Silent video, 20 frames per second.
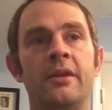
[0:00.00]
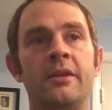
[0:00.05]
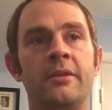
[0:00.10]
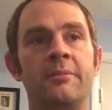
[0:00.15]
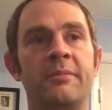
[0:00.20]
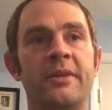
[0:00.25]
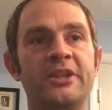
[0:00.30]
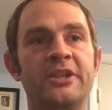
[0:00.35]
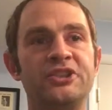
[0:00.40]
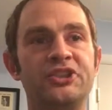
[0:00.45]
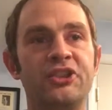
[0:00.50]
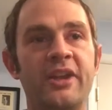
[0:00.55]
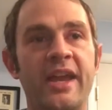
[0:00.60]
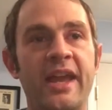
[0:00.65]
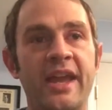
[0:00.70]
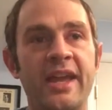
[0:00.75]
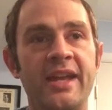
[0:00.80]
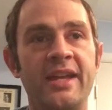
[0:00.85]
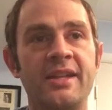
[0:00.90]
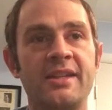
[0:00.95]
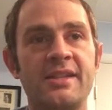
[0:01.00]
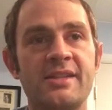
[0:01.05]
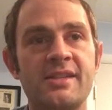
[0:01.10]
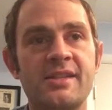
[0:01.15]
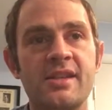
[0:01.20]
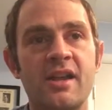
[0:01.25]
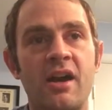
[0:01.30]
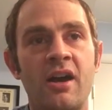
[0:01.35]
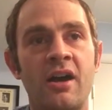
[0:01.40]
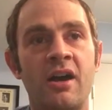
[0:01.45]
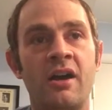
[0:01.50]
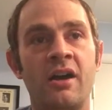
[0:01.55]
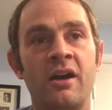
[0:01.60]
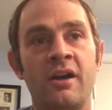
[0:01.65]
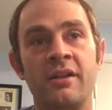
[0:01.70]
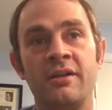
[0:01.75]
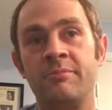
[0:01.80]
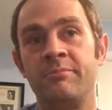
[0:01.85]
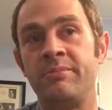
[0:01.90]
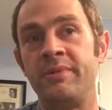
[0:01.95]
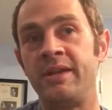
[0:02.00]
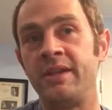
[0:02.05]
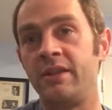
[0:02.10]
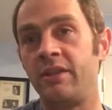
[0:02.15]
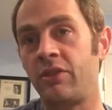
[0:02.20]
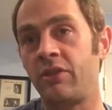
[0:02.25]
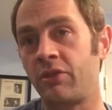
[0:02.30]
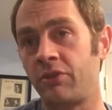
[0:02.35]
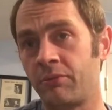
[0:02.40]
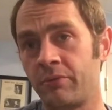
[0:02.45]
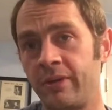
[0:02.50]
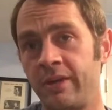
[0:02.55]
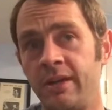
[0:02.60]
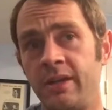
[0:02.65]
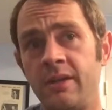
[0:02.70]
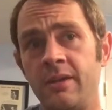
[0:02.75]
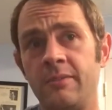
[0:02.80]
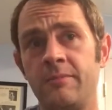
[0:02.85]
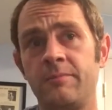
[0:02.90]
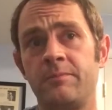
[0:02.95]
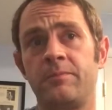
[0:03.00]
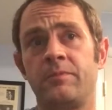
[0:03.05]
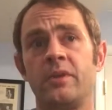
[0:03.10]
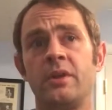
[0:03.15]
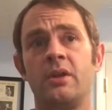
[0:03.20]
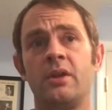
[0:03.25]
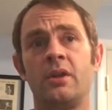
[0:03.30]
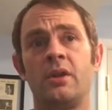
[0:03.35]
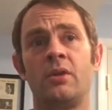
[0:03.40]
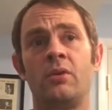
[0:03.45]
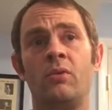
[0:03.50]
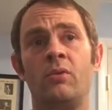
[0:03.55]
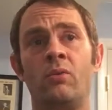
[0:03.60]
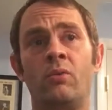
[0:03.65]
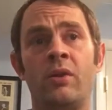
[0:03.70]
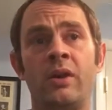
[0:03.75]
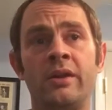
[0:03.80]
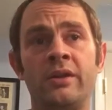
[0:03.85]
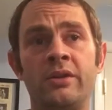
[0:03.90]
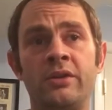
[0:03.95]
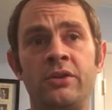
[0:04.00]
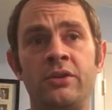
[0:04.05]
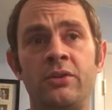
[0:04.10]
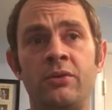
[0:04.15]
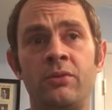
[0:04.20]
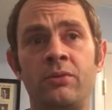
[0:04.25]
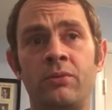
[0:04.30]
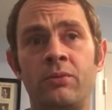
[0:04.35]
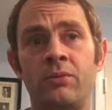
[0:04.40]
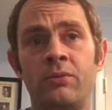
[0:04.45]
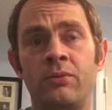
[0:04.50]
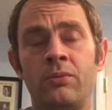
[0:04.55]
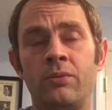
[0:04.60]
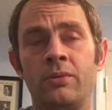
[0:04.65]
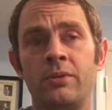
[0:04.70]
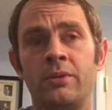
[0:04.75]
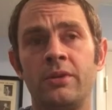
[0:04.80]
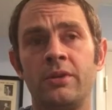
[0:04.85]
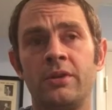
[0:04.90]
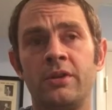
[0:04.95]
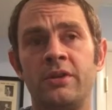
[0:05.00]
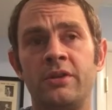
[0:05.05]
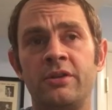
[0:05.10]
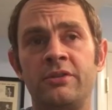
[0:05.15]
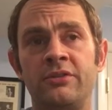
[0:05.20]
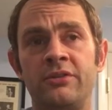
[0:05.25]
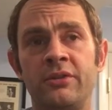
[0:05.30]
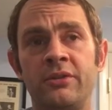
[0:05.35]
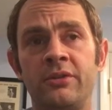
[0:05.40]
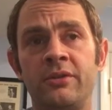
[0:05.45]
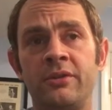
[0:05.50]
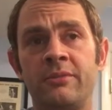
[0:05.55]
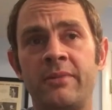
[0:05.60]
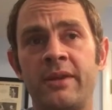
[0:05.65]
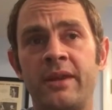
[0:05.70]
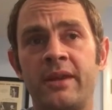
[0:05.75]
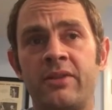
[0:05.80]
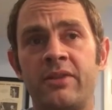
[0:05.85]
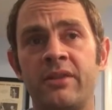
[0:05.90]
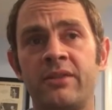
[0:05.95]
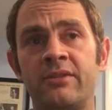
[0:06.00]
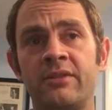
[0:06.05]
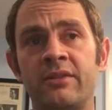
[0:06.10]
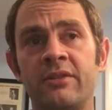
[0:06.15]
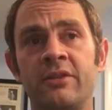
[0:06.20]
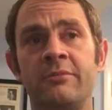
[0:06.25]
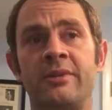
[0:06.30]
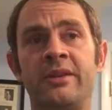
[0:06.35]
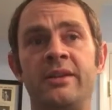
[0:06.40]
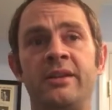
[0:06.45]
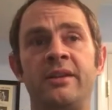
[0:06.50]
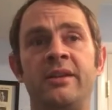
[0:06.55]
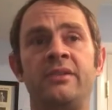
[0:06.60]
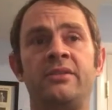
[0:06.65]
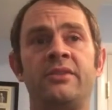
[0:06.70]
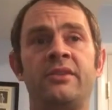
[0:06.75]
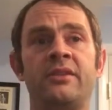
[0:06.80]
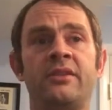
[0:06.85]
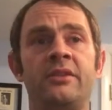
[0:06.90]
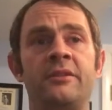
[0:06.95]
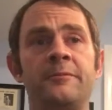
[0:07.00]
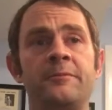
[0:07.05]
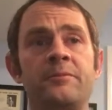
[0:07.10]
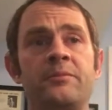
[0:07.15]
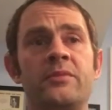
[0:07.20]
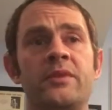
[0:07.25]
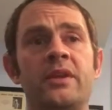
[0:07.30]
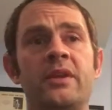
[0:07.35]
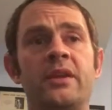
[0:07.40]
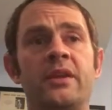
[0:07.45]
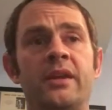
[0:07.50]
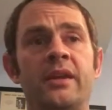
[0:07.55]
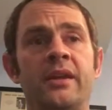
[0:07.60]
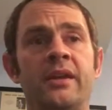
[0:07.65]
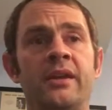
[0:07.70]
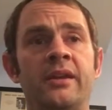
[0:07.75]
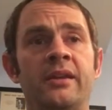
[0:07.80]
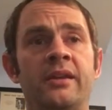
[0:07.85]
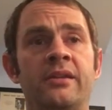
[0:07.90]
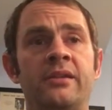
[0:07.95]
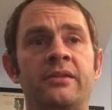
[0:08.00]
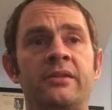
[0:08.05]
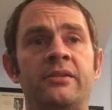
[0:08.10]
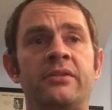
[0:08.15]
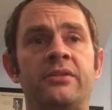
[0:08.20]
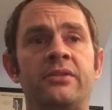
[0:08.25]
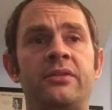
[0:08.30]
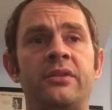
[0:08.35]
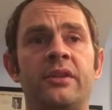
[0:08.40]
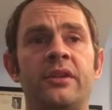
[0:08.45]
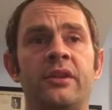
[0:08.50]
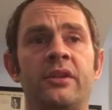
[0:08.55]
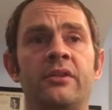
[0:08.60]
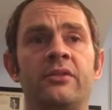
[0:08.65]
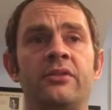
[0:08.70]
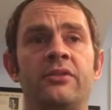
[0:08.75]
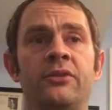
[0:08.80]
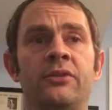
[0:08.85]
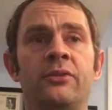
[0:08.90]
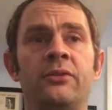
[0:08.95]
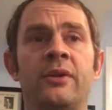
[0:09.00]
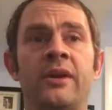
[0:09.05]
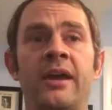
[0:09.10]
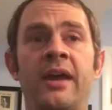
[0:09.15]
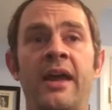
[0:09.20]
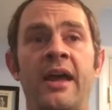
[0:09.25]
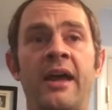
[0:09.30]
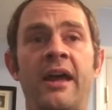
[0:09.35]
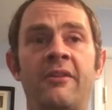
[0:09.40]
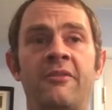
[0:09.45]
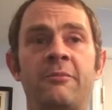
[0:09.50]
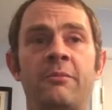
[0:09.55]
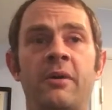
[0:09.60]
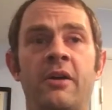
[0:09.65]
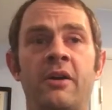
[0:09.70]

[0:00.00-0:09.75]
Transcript: In measure 8 on beat 3, what you could do to make this a little bit easier is do a half